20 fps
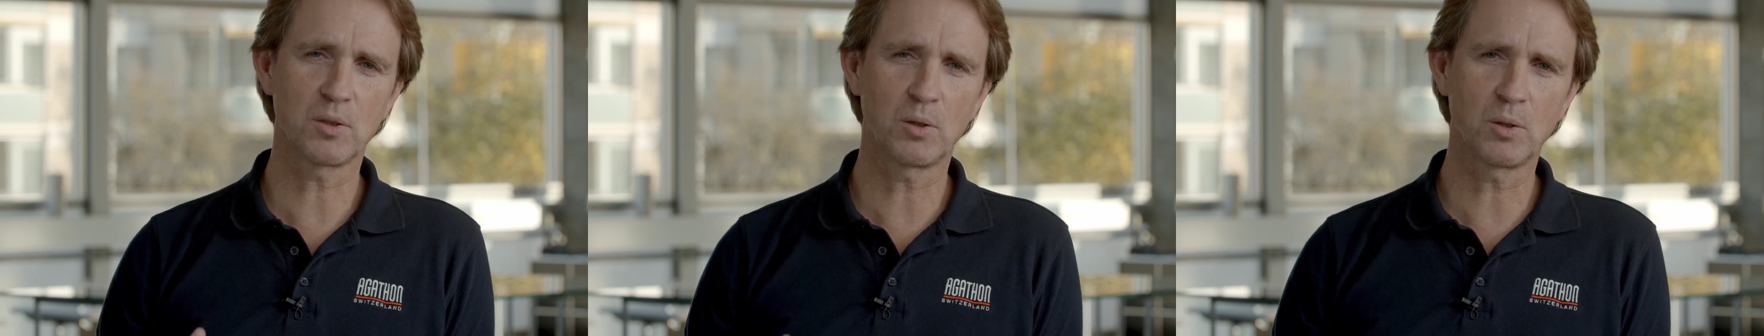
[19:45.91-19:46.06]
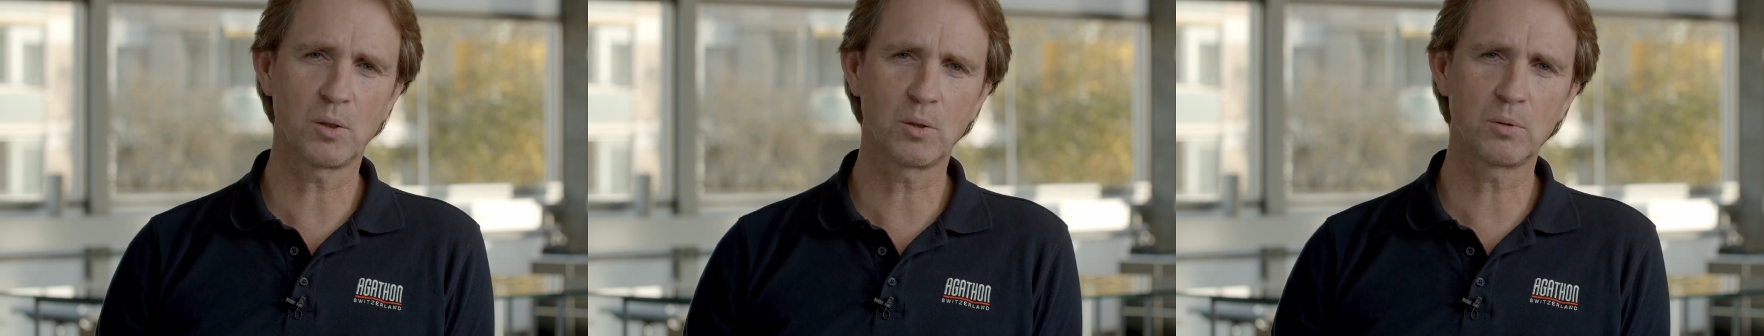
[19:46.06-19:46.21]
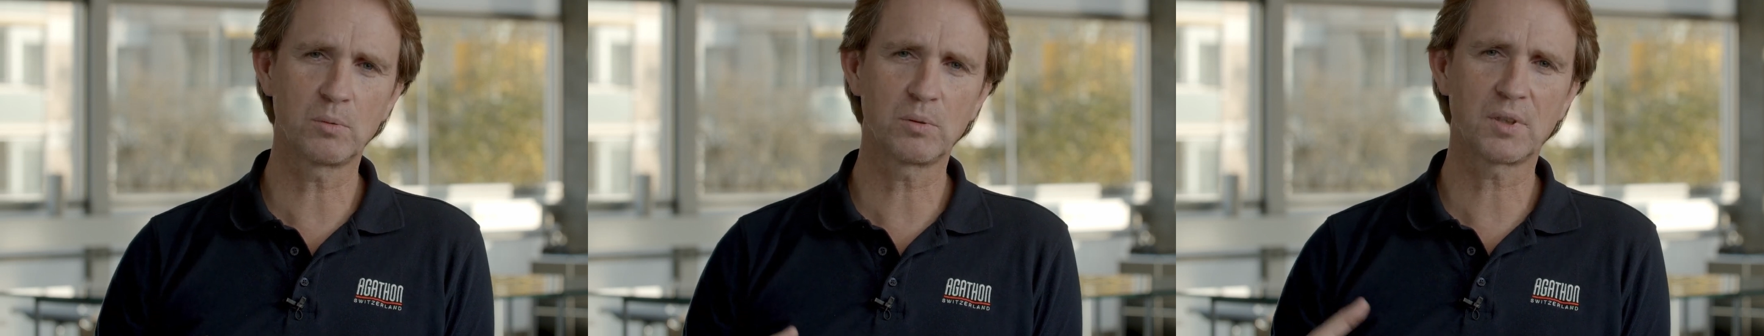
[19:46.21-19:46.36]

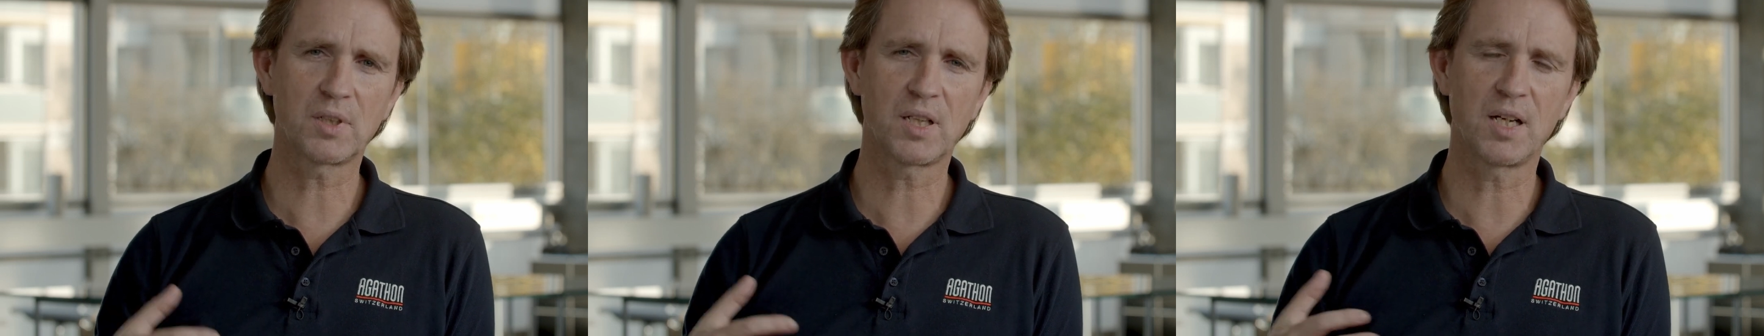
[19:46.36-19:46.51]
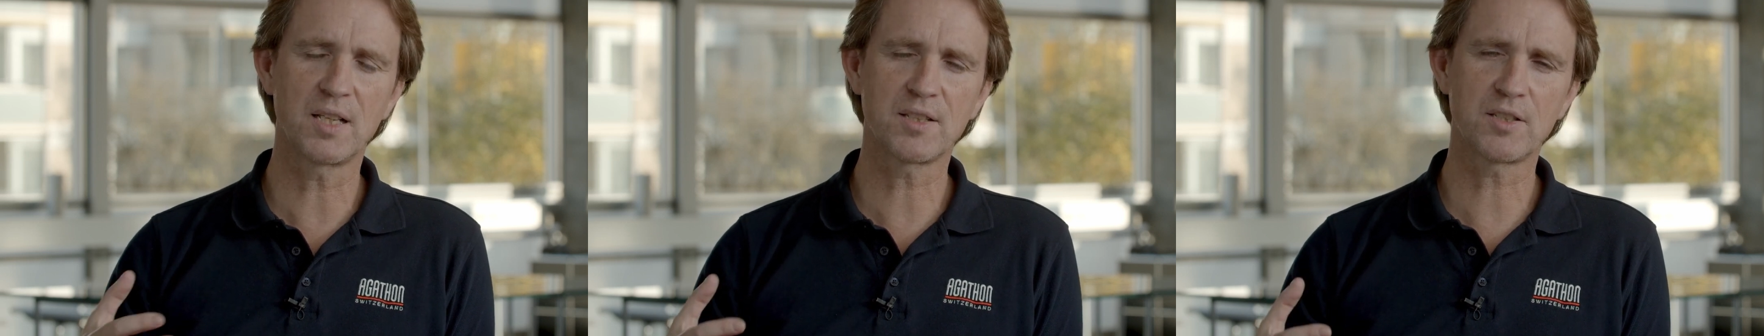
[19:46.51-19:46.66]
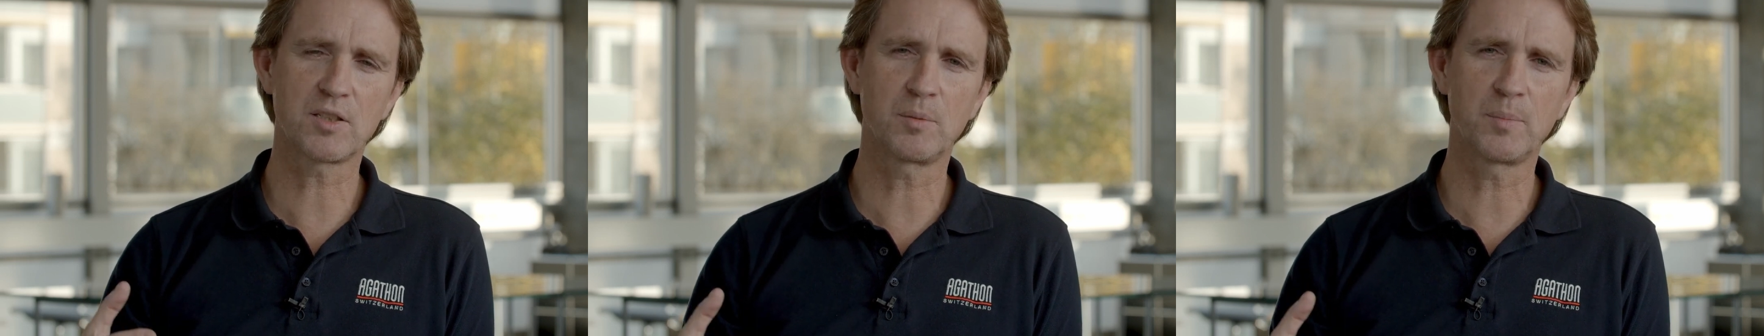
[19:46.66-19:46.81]
own
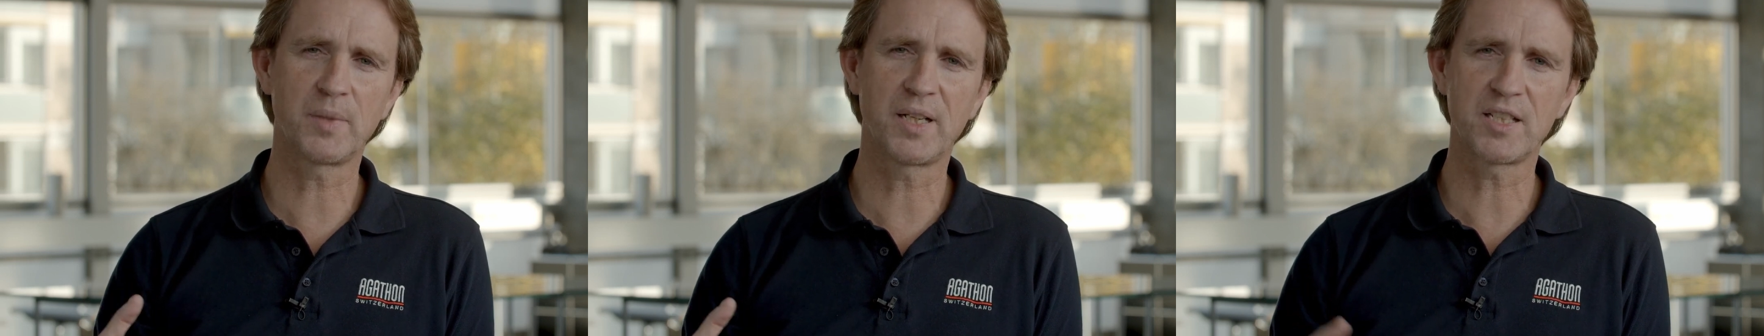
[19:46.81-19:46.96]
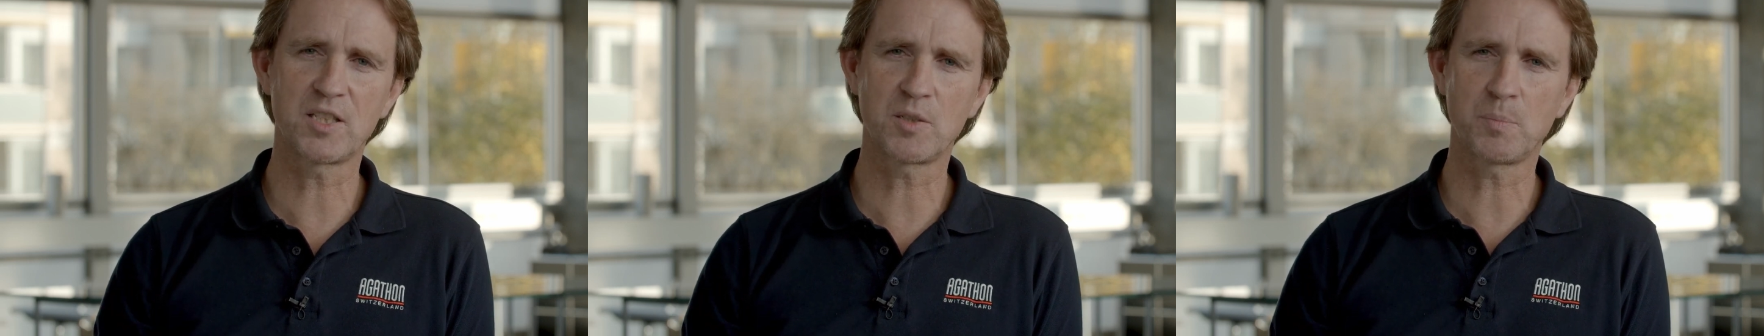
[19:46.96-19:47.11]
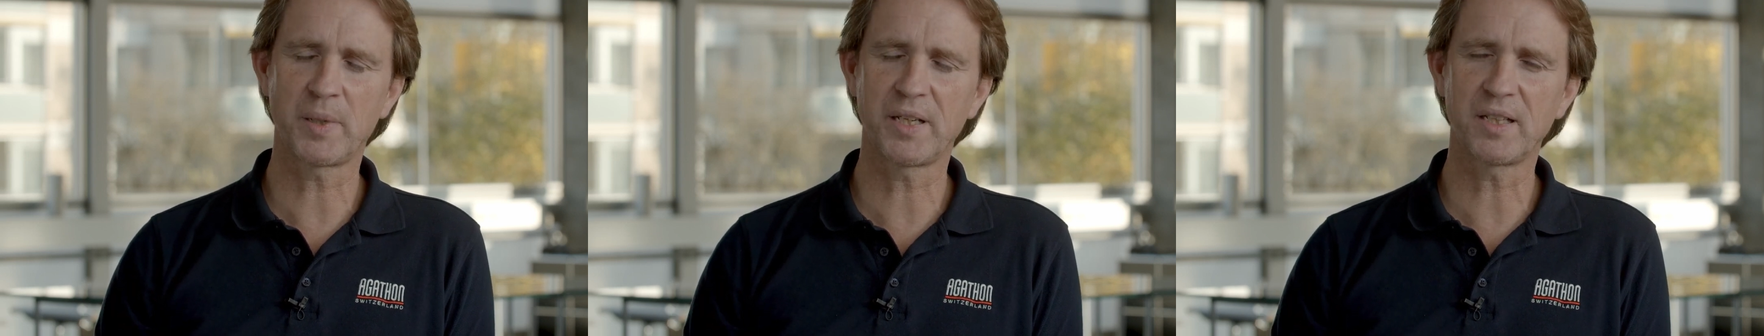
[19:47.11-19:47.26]

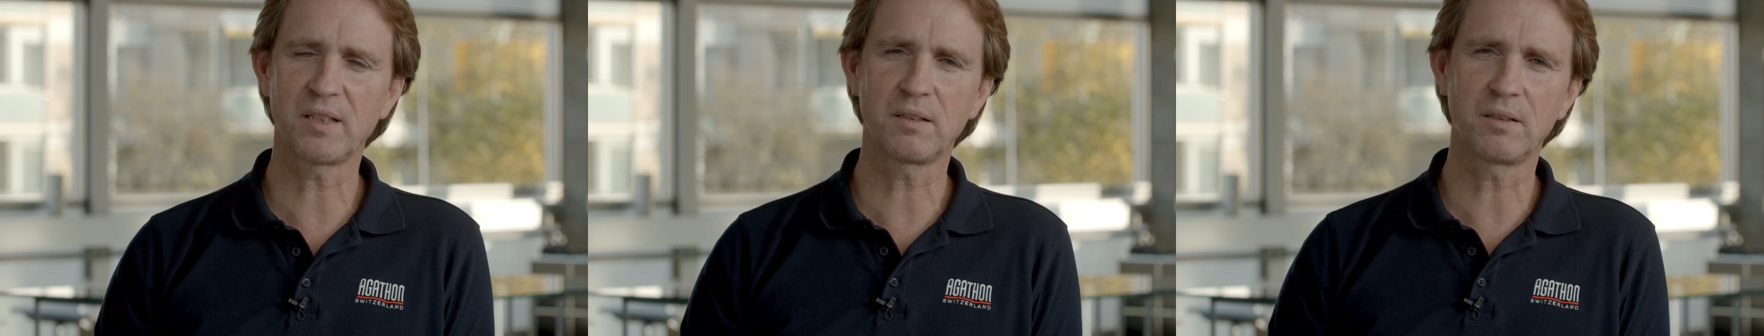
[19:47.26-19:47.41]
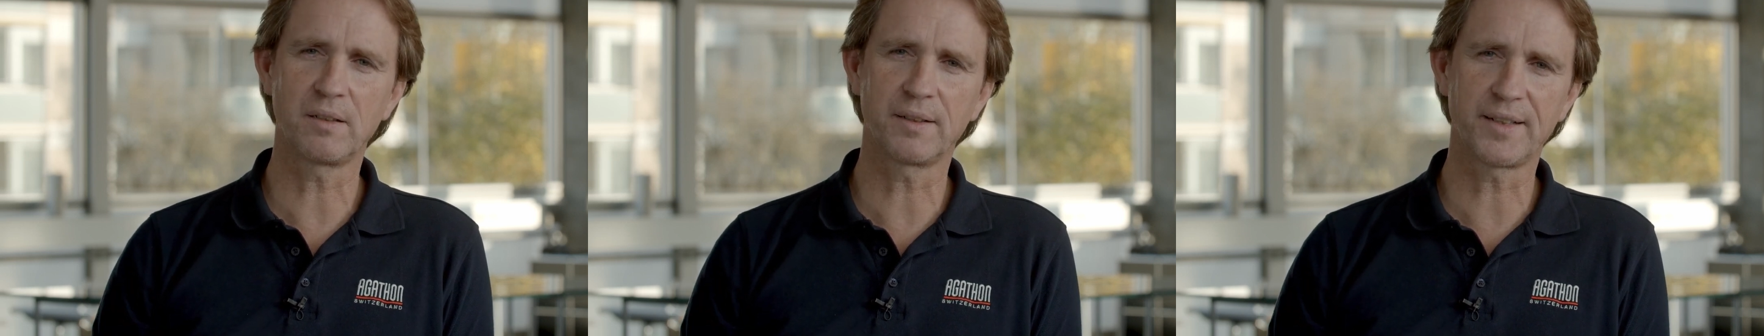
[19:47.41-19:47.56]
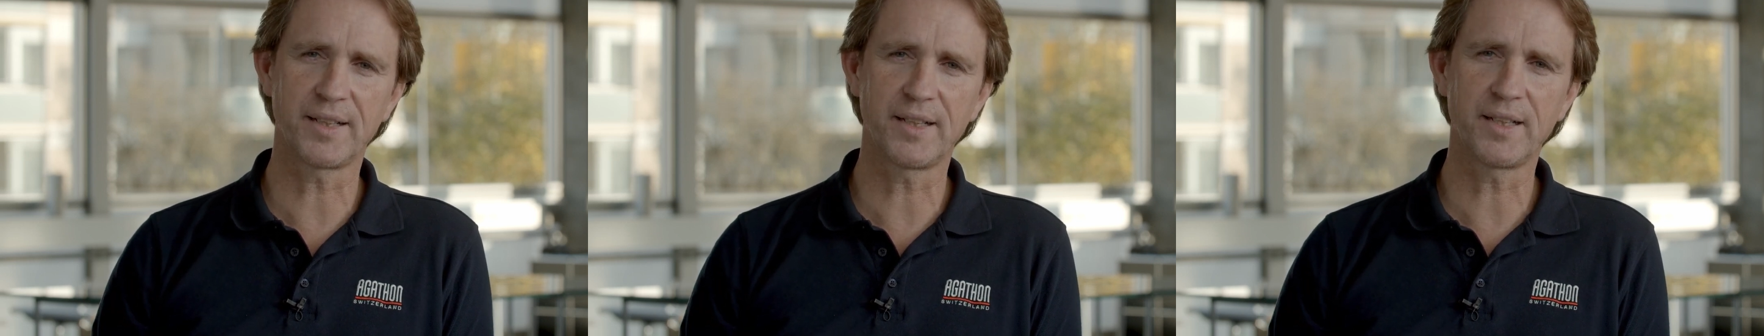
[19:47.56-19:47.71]
customized pillar
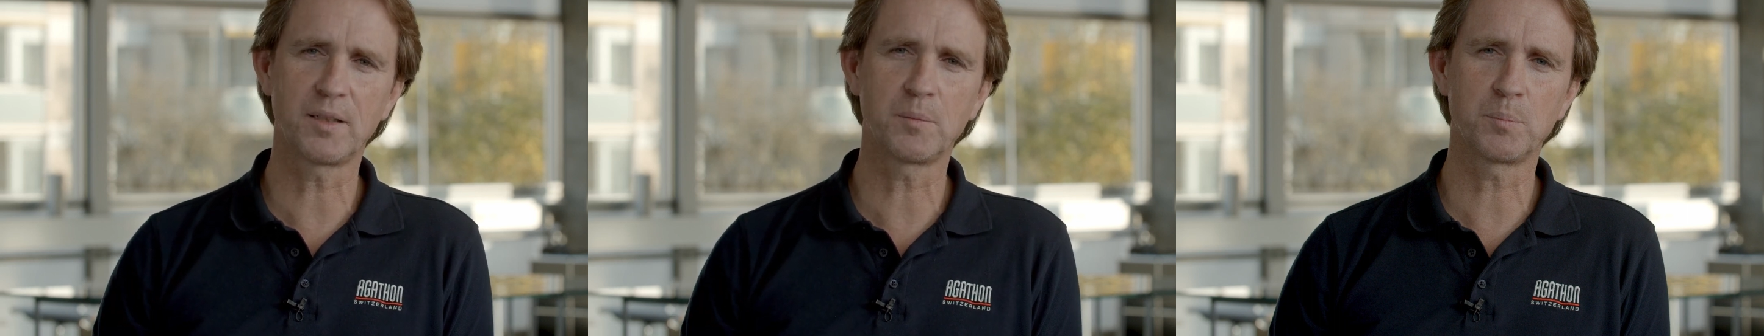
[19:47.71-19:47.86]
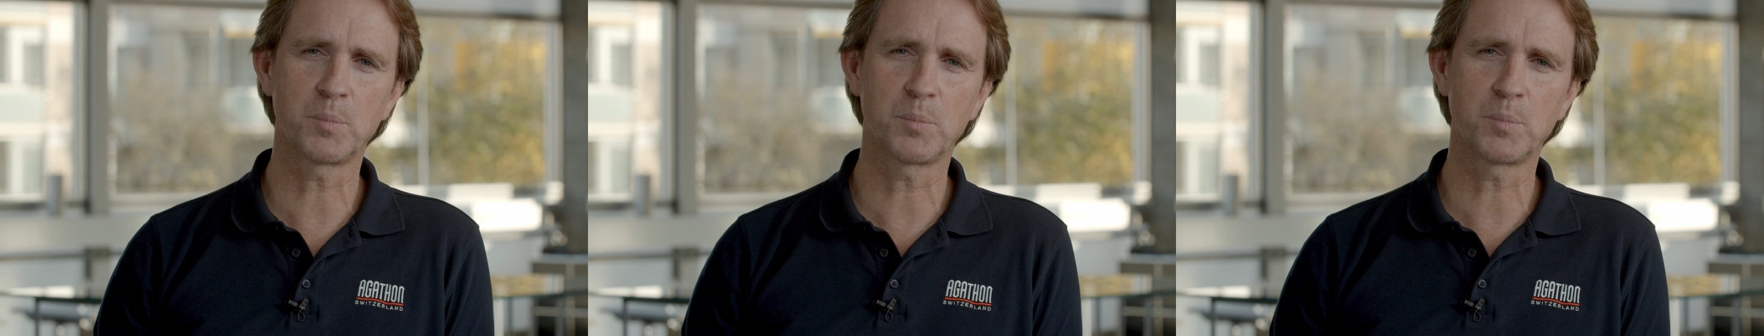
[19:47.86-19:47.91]
again,